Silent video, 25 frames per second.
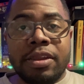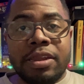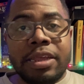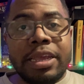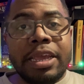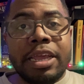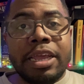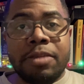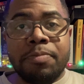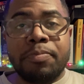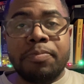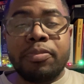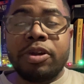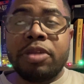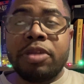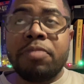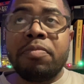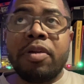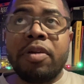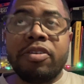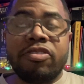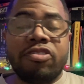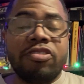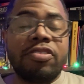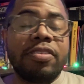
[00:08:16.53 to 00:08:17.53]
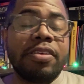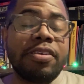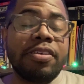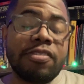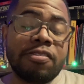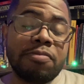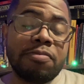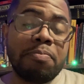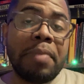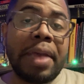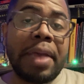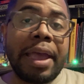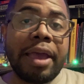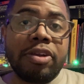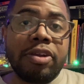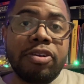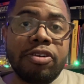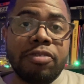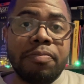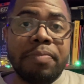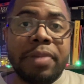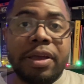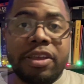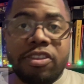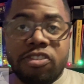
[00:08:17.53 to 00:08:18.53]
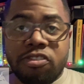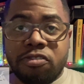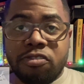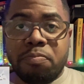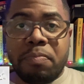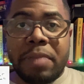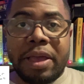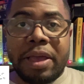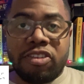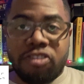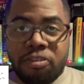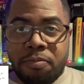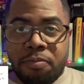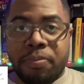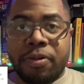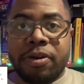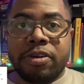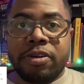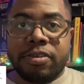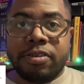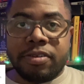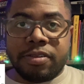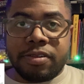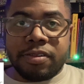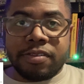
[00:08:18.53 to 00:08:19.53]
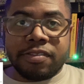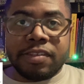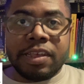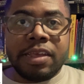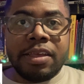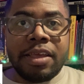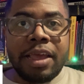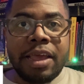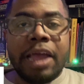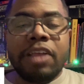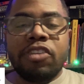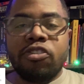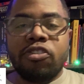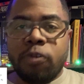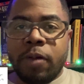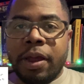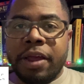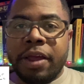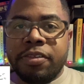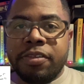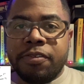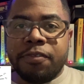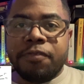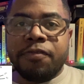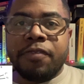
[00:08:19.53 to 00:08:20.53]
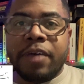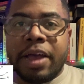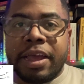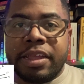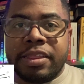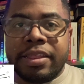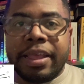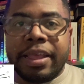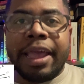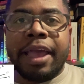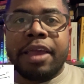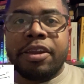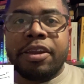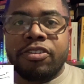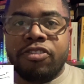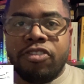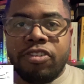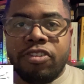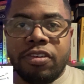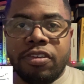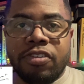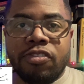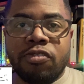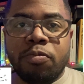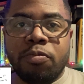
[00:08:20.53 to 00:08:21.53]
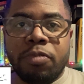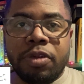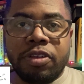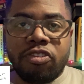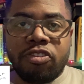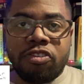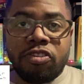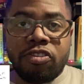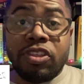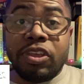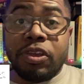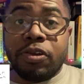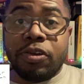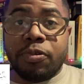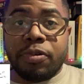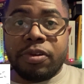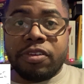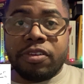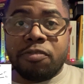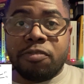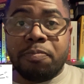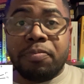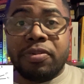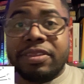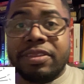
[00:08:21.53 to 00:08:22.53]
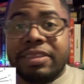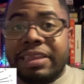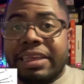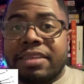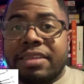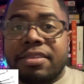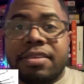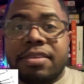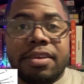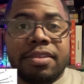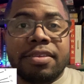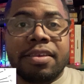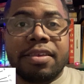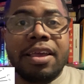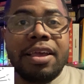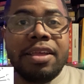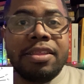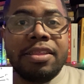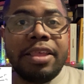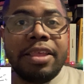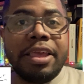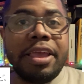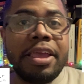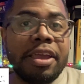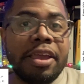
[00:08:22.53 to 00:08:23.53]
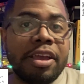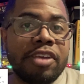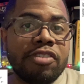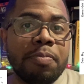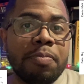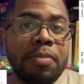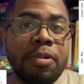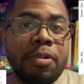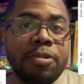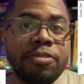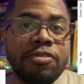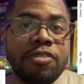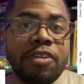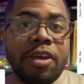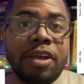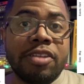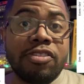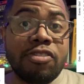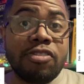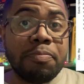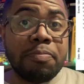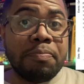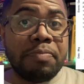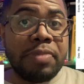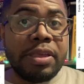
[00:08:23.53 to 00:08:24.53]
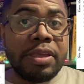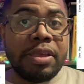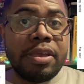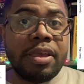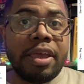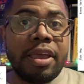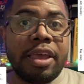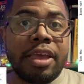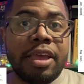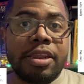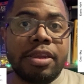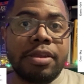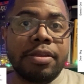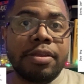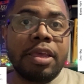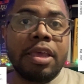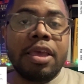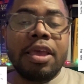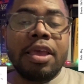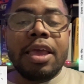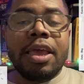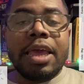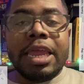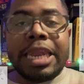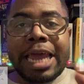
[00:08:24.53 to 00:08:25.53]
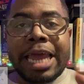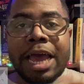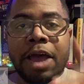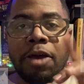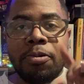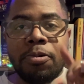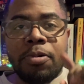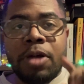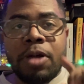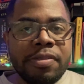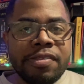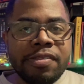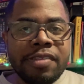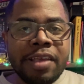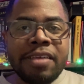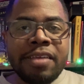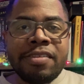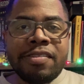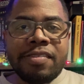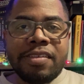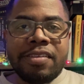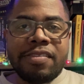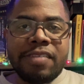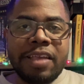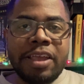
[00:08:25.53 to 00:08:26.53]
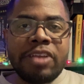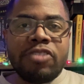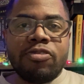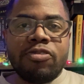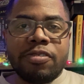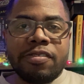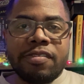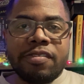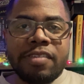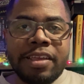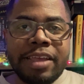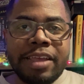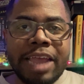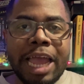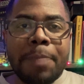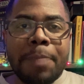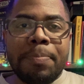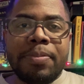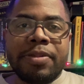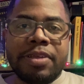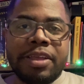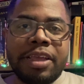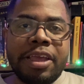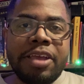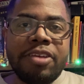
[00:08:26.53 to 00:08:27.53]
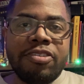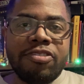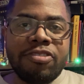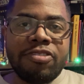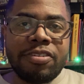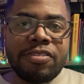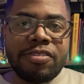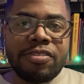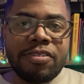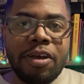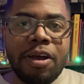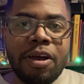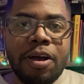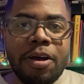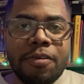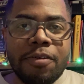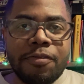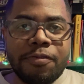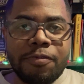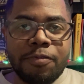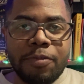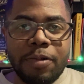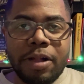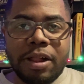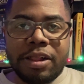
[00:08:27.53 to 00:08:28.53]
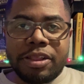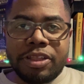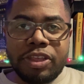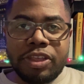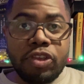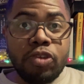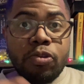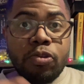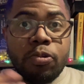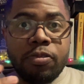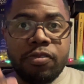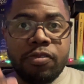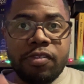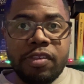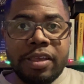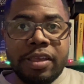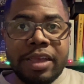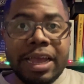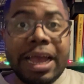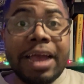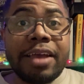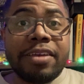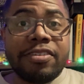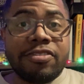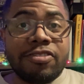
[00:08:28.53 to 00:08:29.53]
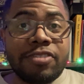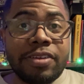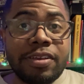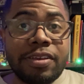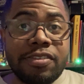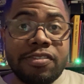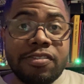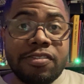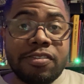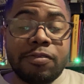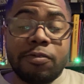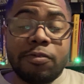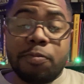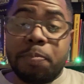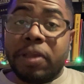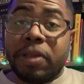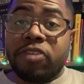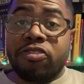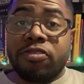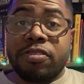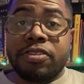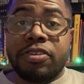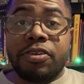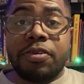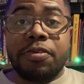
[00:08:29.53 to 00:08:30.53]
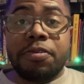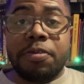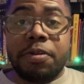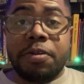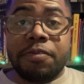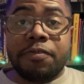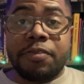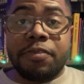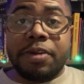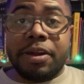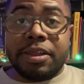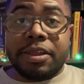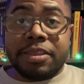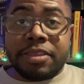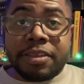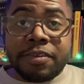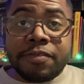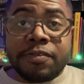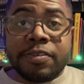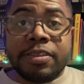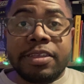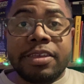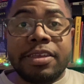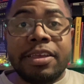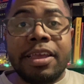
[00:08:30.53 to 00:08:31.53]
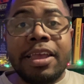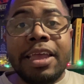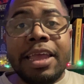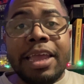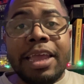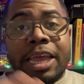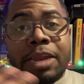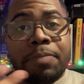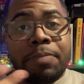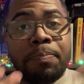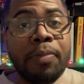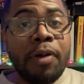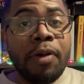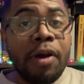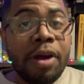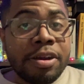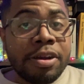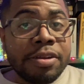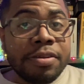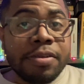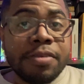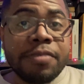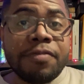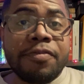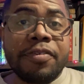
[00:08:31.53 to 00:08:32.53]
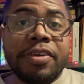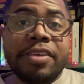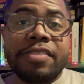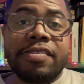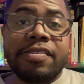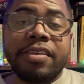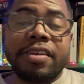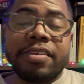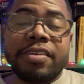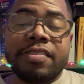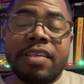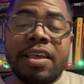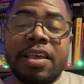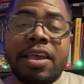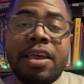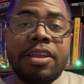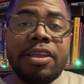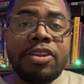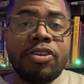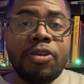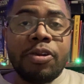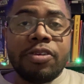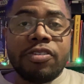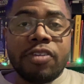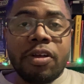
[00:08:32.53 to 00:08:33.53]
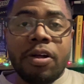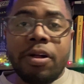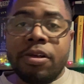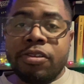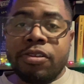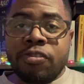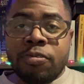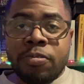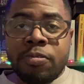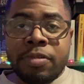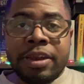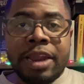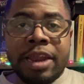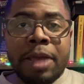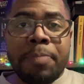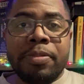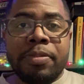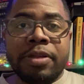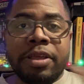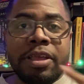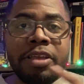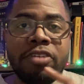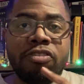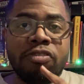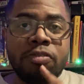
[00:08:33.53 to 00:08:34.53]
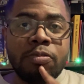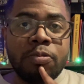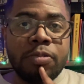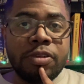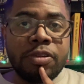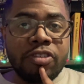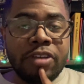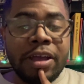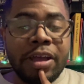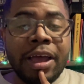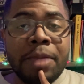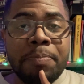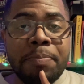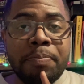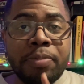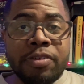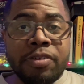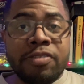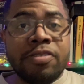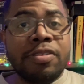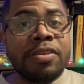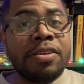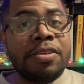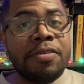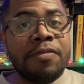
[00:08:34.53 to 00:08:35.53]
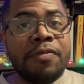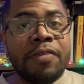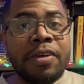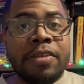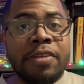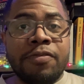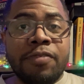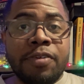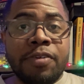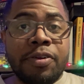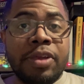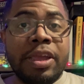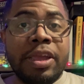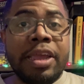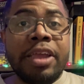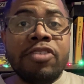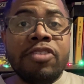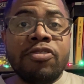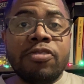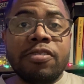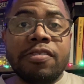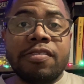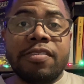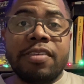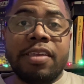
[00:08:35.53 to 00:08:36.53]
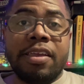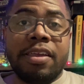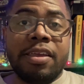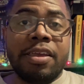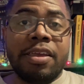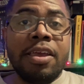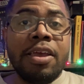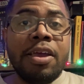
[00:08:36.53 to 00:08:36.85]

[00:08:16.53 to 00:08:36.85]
in pretty much this manner, by smashing particles and trying to find the energies which theorists predicted the Higgs boson to be in. Now, besides these interesting applications of, well, using Einstein's special theory of relativity in particle physics, there's also an application which I personally find very interesting,